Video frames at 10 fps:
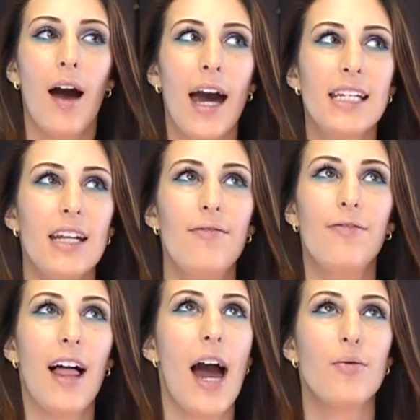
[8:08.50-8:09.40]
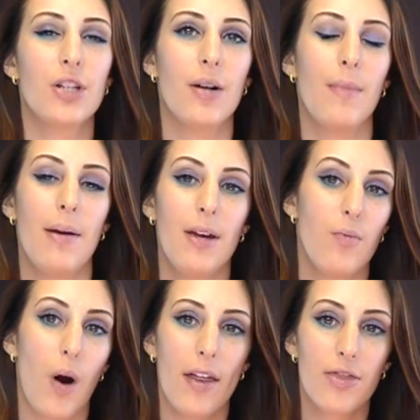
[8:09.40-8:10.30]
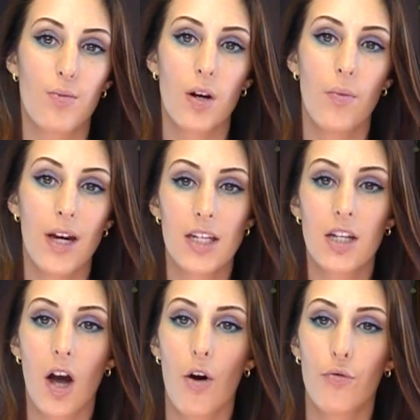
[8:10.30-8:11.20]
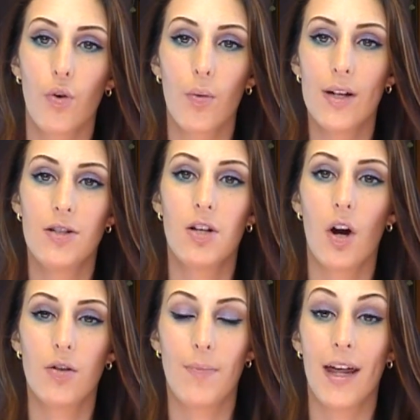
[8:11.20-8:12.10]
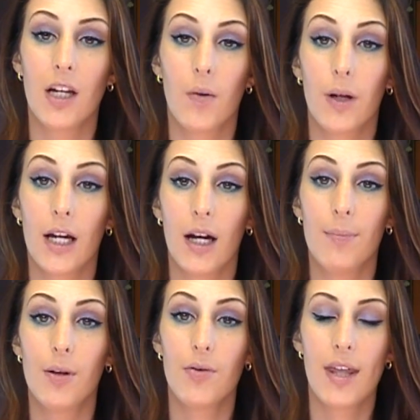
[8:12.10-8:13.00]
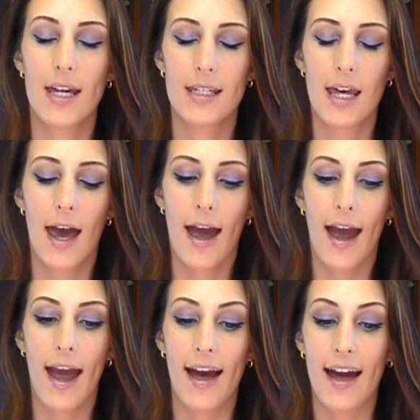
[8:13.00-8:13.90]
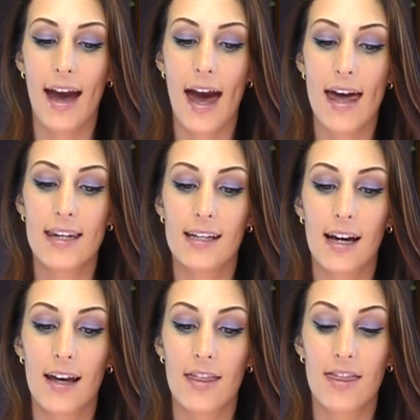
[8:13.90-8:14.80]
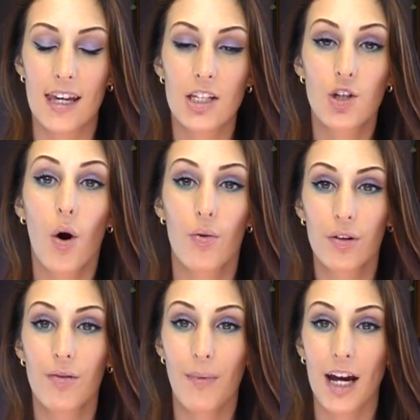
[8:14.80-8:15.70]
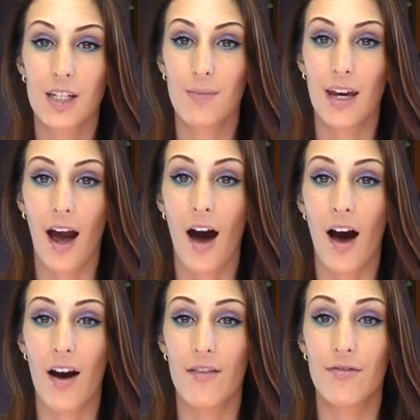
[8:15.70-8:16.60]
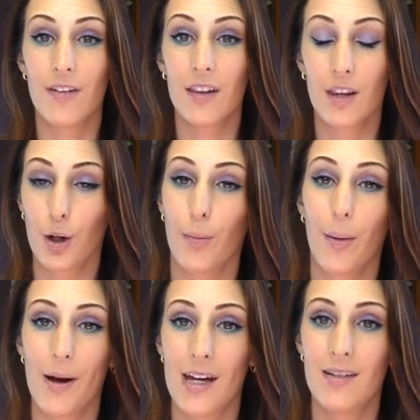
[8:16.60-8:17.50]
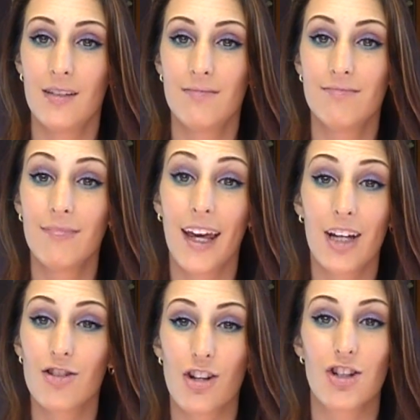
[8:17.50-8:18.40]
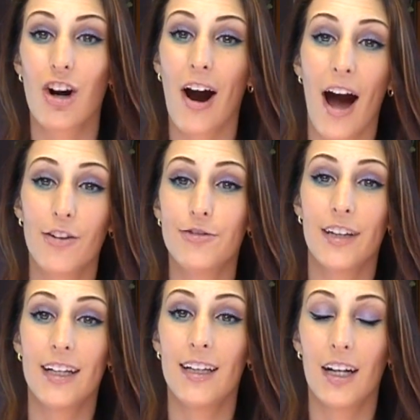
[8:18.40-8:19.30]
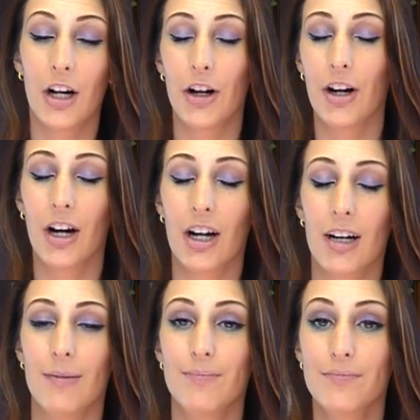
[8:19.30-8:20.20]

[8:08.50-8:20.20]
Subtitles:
I did Flounder maybe, what, 3 weeks ago, 4 weeks ago, depending on when I upload this. And this totally reminds me of Little Mermaid. Like just her outfit, or her